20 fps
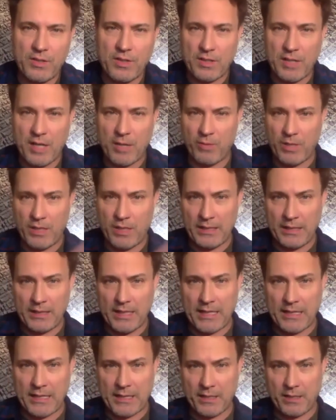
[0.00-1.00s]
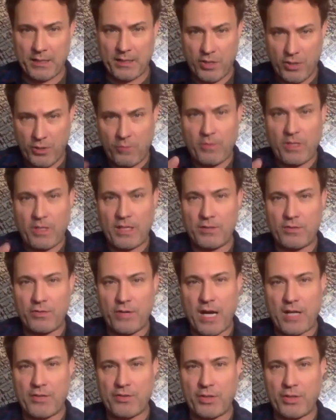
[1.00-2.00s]
is I really like human
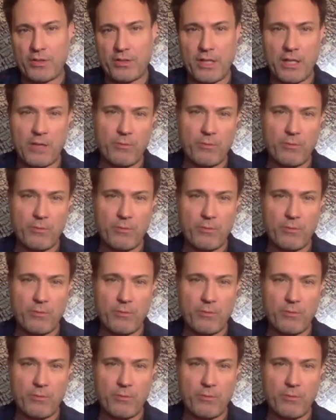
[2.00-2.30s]
interaction.